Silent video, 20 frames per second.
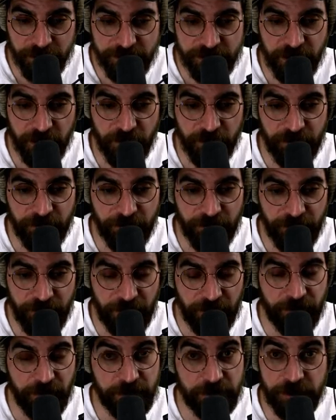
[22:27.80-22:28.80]
stuff
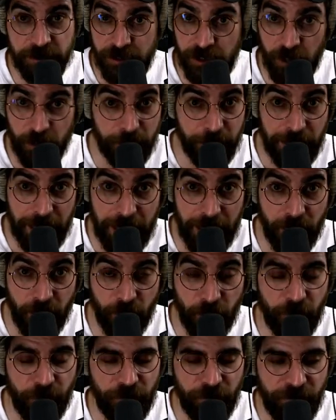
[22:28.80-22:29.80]
that
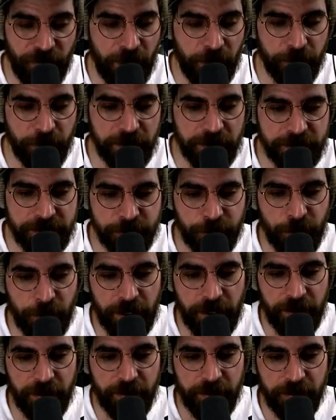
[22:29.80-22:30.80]
somehow found its
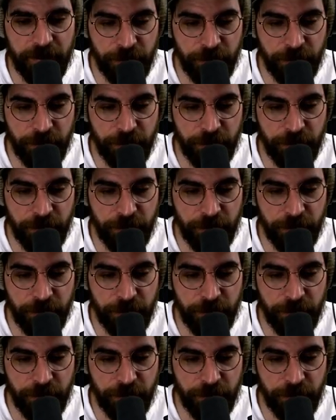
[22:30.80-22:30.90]
way